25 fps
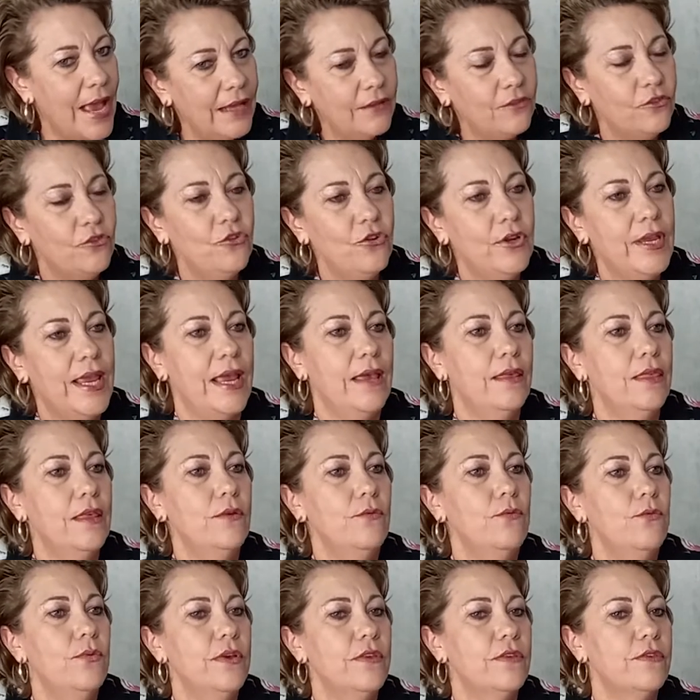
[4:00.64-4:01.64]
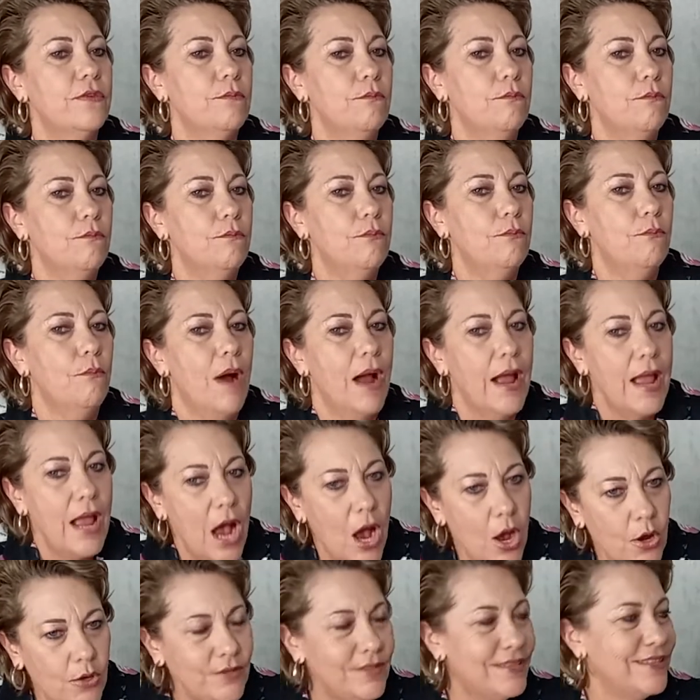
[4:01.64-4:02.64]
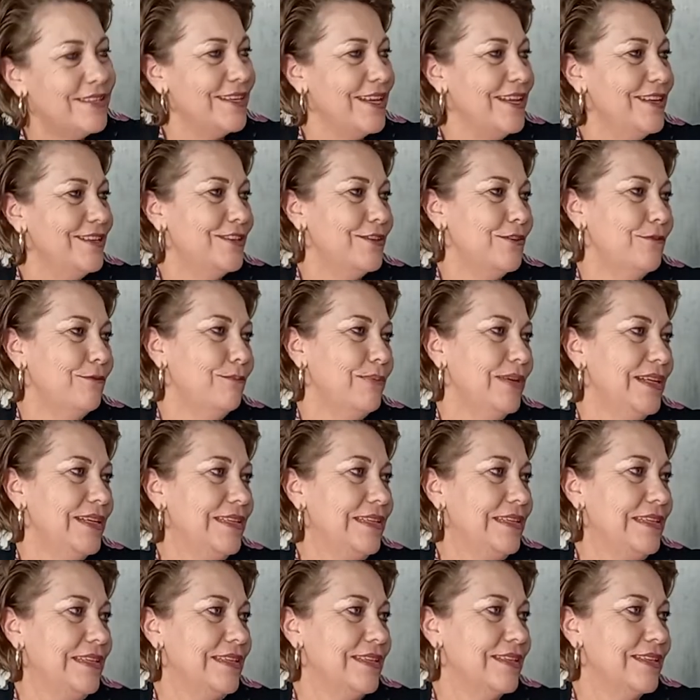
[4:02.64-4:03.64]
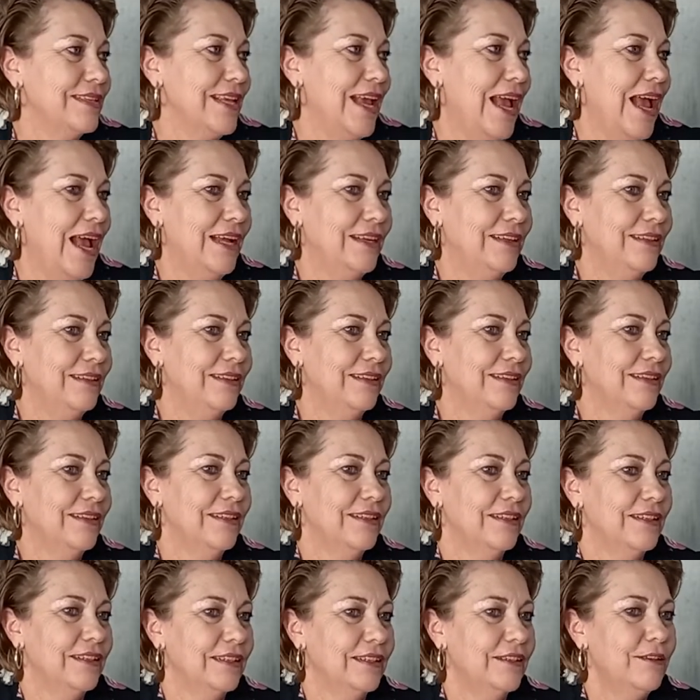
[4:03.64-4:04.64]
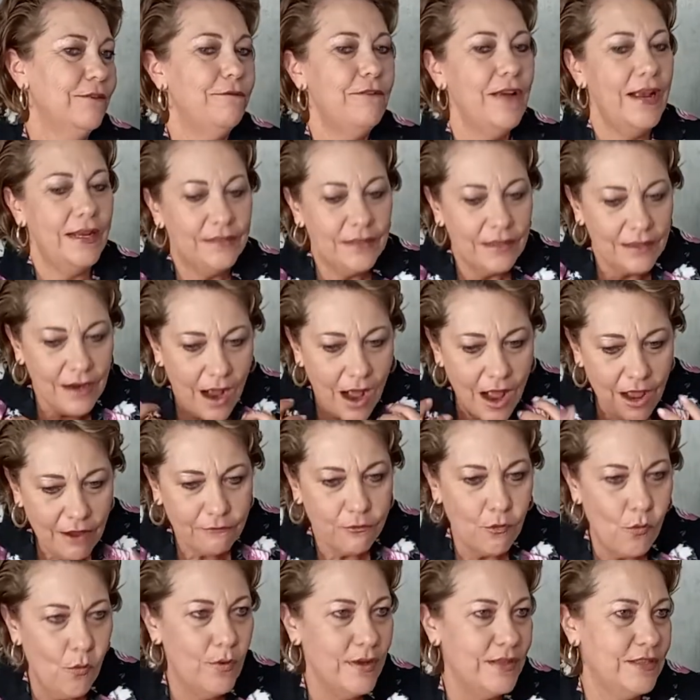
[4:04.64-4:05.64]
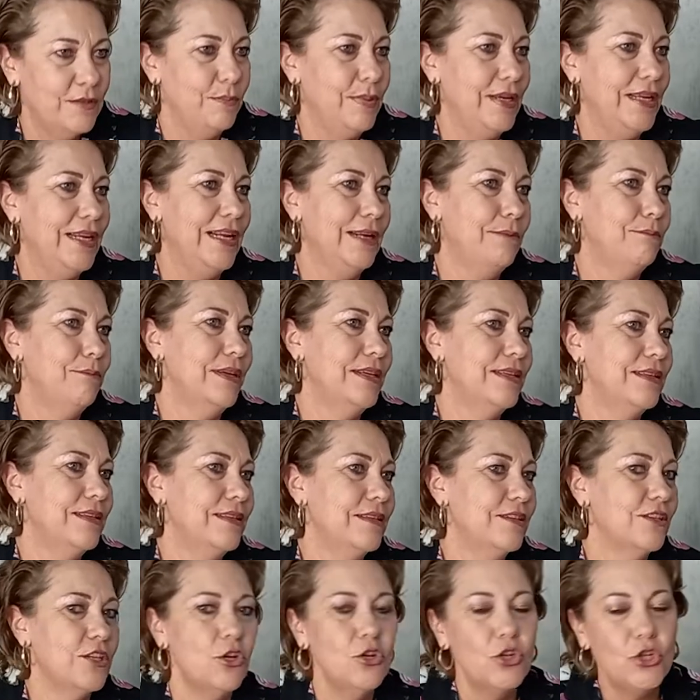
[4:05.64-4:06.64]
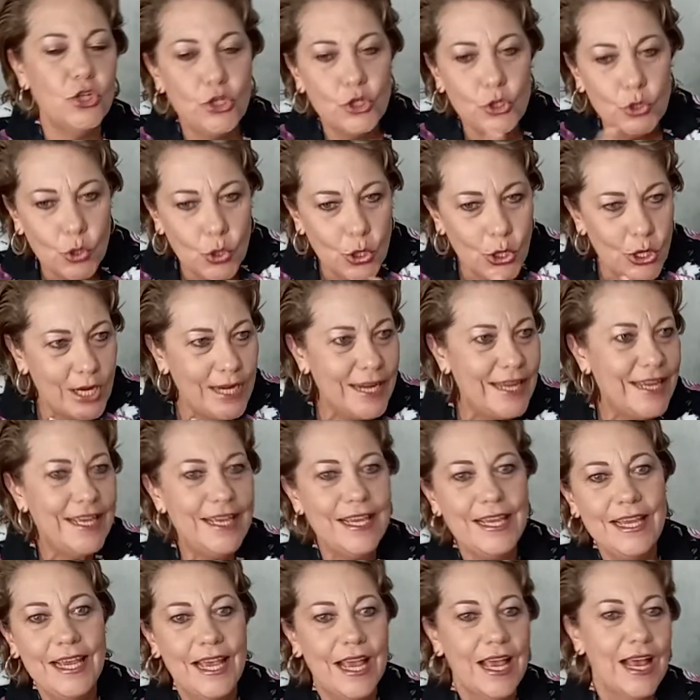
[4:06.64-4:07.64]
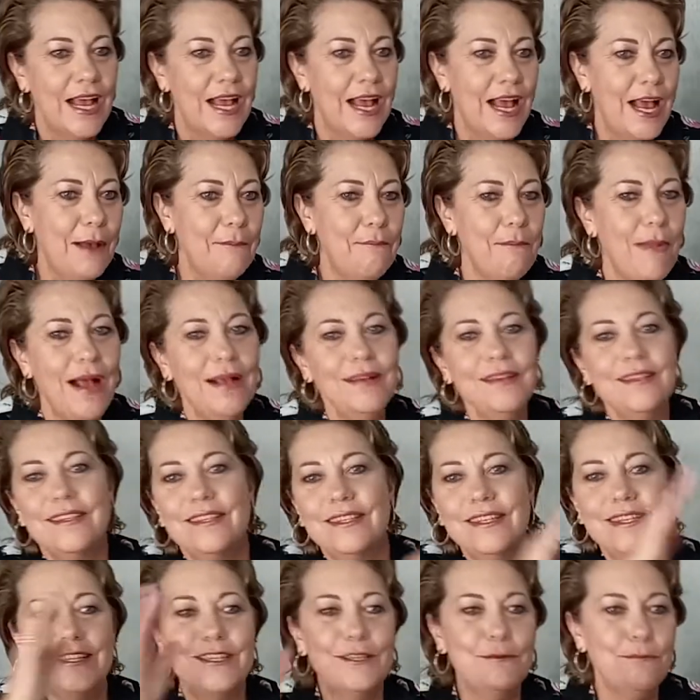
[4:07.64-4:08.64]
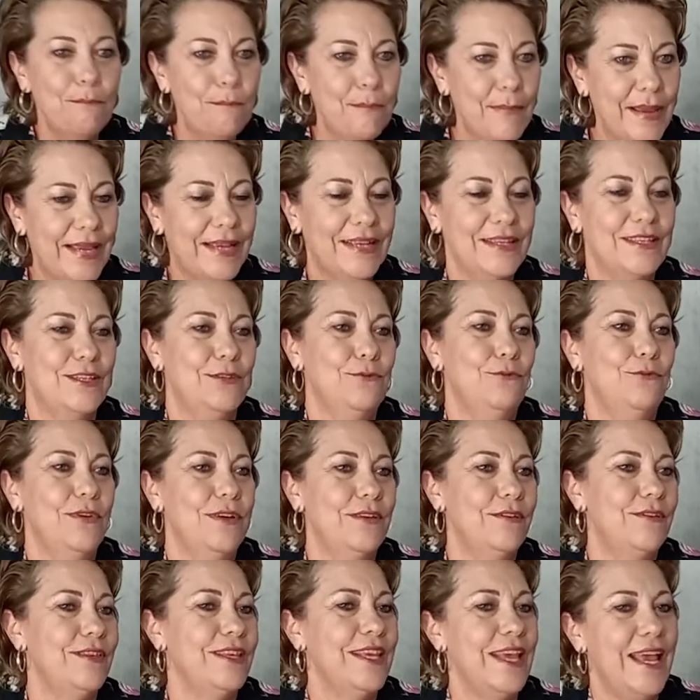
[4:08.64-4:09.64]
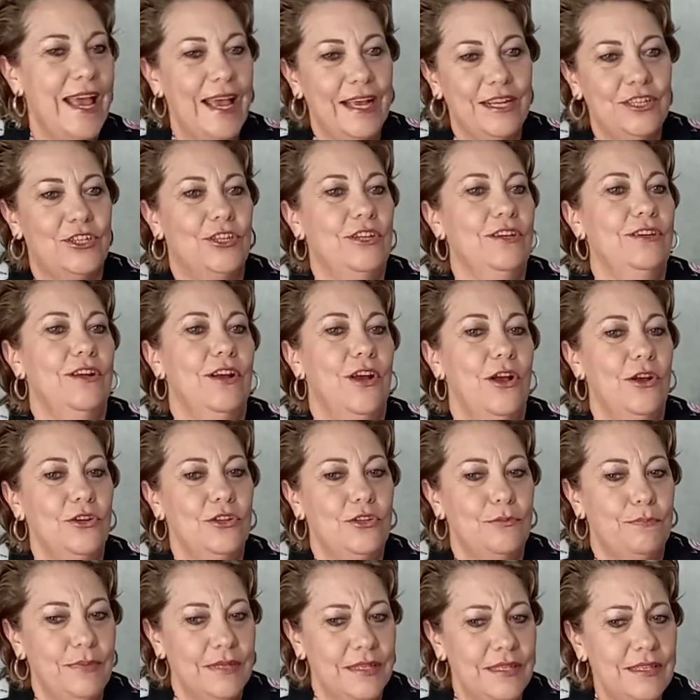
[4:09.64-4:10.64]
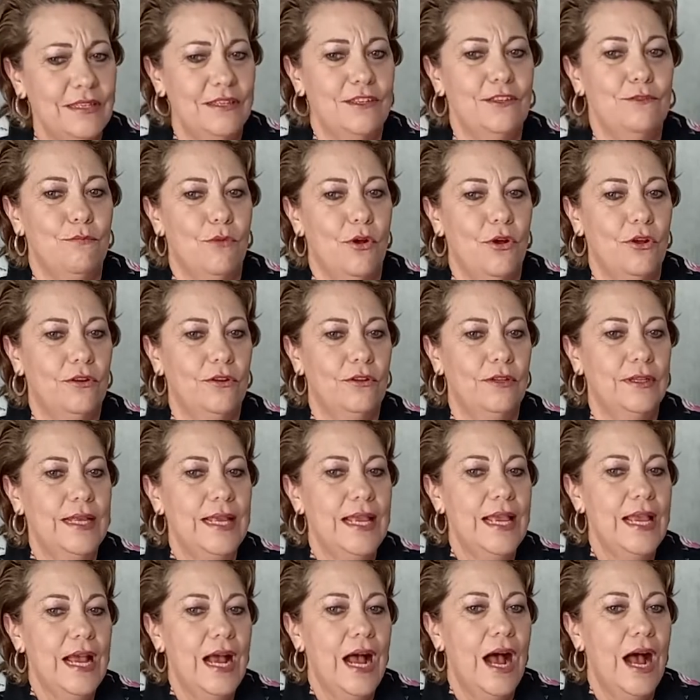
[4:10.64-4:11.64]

that, together with my own sense of business and the fact that I've always been in business, so surely amongst this mix with the Action Coach business model,